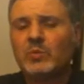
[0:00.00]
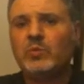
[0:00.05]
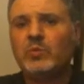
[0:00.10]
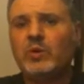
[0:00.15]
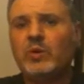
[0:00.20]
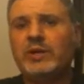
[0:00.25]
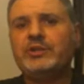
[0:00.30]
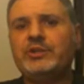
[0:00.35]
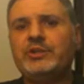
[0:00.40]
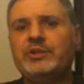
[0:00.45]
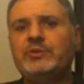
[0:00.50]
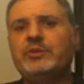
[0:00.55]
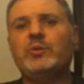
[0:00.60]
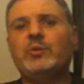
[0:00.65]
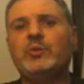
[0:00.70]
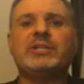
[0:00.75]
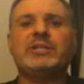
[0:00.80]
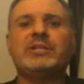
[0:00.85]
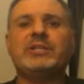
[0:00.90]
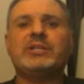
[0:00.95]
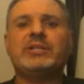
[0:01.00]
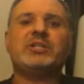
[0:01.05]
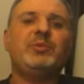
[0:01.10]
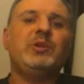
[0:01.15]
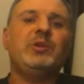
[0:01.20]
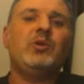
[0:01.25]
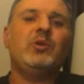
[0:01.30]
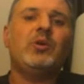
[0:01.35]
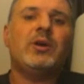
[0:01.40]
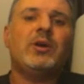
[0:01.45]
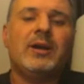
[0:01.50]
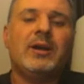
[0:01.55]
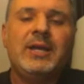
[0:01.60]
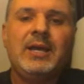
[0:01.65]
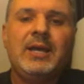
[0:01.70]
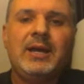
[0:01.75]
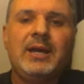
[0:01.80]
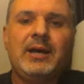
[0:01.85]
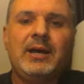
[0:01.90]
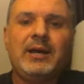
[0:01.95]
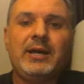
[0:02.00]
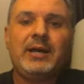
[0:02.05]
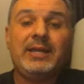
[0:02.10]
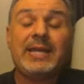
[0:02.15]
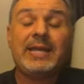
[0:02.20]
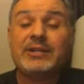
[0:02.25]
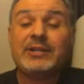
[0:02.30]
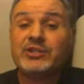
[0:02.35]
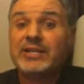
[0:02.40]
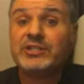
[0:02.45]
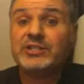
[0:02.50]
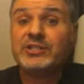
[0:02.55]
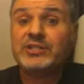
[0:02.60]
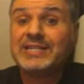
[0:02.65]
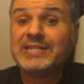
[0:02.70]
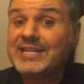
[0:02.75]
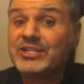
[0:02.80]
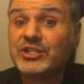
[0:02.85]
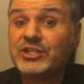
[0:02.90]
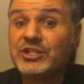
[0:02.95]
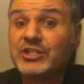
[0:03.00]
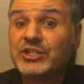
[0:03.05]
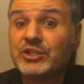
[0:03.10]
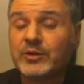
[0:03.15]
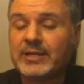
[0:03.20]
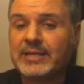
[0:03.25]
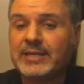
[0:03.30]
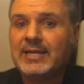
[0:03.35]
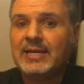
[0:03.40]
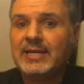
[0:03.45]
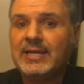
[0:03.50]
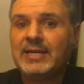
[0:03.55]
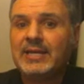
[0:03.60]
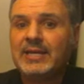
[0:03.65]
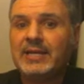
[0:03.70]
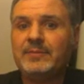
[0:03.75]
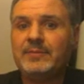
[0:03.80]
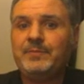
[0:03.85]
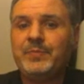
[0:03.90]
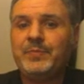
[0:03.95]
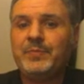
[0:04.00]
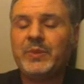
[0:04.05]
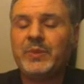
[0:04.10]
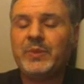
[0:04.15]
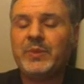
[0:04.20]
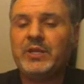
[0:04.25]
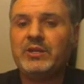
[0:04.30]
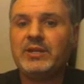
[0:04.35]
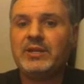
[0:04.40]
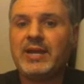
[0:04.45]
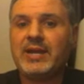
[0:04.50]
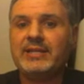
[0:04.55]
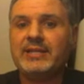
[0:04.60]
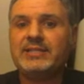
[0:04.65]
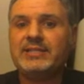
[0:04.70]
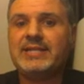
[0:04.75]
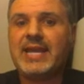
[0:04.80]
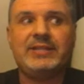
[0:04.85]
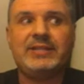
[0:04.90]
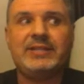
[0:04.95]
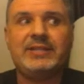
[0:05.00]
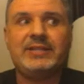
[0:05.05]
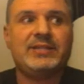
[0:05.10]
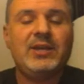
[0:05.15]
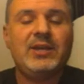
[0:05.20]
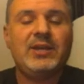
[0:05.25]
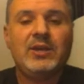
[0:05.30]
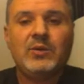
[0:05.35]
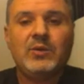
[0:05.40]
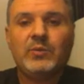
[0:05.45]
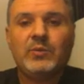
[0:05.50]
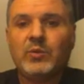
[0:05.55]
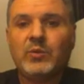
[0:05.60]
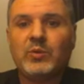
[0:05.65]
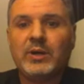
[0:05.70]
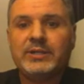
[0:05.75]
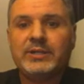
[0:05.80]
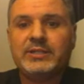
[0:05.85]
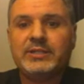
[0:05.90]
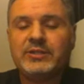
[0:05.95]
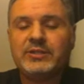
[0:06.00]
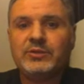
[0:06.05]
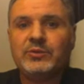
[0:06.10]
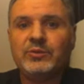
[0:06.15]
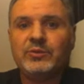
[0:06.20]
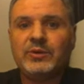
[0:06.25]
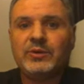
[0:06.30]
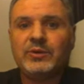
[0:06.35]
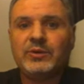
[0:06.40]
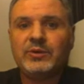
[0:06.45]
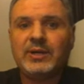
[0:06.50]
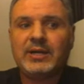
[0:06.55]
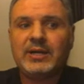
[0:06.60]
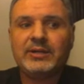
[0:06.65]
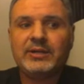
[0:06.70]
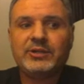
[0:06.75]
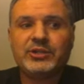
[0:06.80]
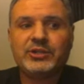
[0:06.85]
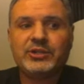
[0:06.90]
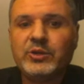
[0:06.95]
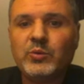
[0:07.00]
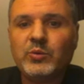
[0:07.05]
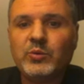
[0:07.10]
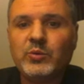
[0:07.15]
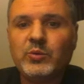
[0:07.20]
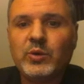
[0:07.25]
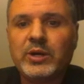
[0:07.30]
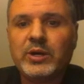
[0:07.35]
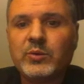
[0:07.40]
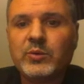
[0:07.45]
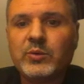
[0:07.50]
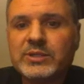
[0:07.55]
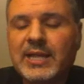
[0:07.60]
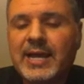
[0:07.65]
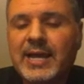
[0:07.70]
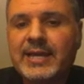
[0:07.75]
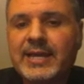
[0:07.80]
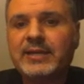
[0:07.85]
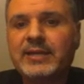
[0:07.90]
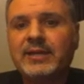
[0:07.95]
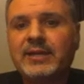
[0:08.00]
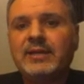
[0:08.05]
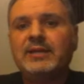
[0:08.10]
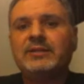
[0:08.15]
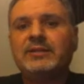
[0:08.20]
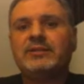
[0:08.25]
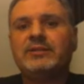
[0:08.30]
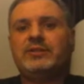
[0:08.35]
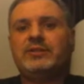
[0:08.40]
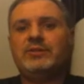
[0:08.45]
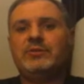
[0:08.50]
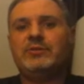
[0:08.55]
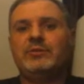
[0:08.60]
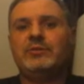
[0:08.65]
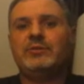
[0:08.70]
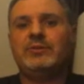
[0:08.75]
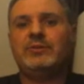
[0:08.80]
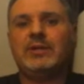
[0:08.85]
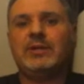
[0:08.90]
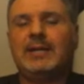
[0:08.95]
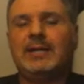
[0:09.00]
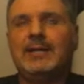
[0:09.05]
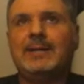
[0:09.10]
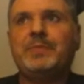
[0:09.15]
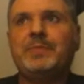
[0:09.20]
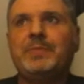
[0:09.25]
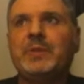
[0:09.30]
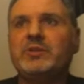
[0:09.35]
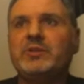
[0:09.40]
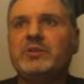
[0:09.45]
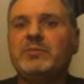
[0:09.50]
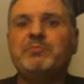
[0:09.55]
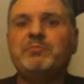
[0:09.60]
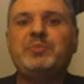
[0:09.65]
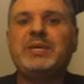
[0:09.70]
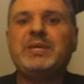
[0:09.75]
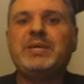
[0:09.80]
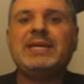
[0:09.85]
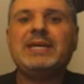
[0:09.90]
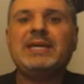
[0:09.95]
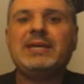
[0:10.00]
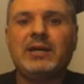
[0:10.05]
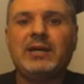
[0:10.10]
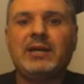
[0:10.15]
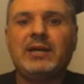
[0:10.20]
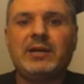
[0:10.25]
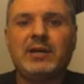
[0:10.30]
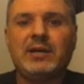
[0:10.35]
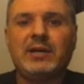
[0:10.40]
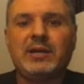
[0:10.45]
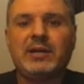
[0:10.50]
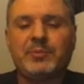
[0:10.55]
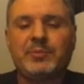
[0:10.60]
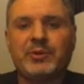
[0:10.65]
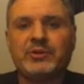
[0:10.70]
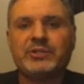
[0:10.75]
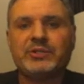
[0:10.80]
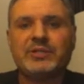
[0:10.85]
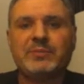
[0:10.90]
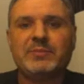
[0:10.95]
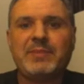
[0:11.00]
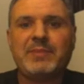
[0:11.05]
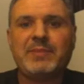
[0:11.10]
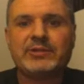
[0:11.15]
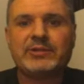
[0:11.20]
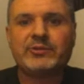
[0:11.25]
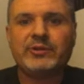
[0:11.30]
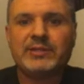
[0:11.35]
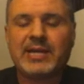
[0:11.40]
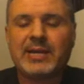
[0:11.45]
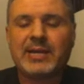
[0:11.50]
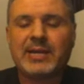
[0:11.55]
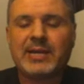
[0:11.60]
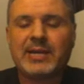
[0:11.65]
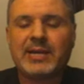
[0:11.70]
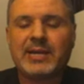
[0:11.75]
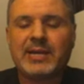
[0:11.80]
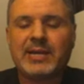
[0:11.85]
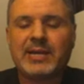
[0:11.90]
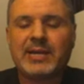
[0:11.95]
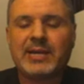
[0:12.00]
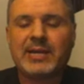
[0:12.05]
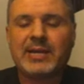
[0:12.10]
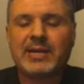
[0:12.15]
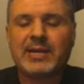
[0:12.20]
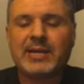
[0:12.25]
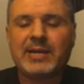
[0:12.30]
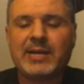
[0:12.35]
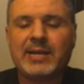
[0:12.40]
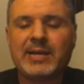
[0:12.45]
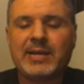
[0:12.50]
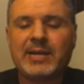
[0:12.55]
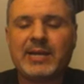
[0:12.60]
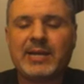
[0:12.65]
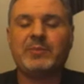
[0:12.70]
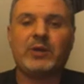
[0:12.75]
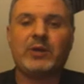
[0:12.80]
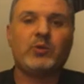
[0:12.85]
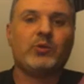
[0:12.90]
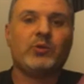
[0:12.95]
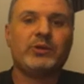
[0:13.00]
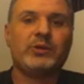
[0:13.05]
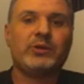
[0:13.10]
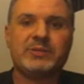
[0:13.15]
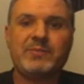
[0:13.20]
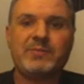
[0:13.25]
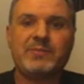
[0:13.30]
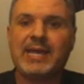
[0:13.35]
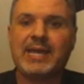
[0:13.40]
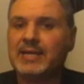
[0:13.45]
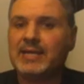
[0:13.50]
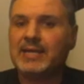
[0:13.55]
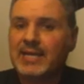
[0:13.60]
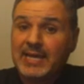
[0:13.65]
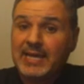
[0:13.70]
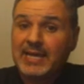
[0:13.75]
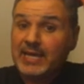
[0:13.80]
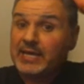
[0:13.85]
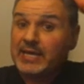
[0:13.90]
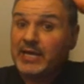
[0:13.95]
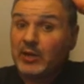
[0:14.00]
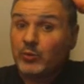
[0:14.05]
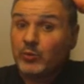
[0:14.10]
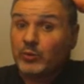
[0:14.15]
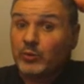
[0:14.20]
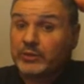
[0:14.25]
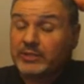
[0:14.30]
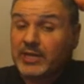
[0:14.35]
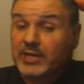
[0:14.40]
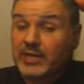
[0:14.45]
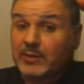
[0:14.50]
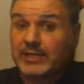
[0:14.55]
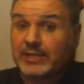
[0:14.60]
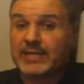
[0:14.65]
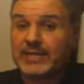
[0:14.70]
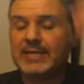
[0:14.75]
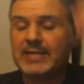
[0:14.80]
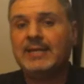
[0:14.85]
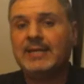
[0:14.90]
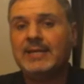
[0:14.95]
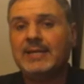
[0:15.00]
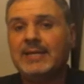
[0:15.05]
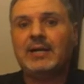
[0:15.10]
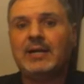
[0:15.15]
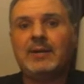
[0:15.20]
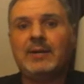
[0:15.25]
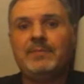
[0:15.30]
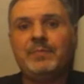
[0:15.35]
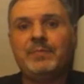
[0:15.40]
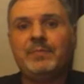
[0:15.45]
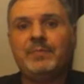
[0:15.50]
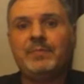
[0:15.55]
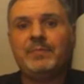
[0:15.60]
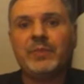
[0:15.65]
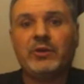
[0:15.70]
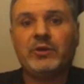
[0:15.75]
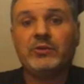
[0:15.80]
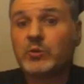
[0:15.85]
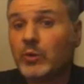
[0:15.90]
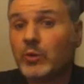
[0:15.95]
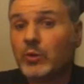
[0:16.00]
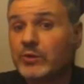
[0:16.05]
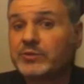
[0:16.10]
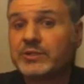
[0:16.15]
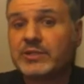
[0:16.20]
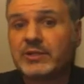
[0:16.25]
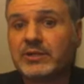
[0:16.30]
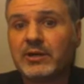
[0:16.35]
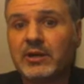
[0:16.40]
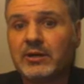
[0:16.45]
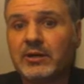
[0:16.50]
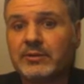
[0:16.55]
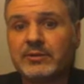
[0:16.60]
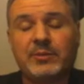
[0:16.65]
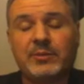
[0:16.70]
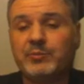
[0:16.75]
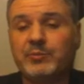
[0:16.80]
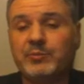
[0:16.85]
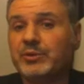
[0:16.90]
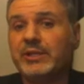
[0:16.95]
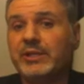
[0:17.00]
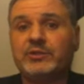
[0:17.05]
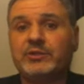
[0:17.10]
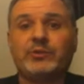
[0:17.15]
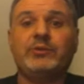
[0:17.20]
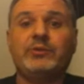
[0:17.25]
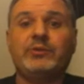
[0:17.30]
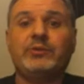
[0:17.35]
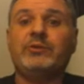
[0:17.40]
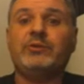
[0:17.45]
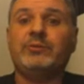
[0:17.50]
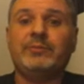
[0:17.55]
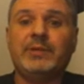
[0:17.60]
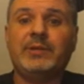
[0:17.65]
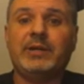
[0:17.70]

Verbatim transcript: We wanted you to explore uh, education's history in the United States. We wanted to uh, show you what it was like to um, to be a, uh, a, person back during the time social engineering by Horace Mann and Elwood Cubberley. Um, those quotes are completely true.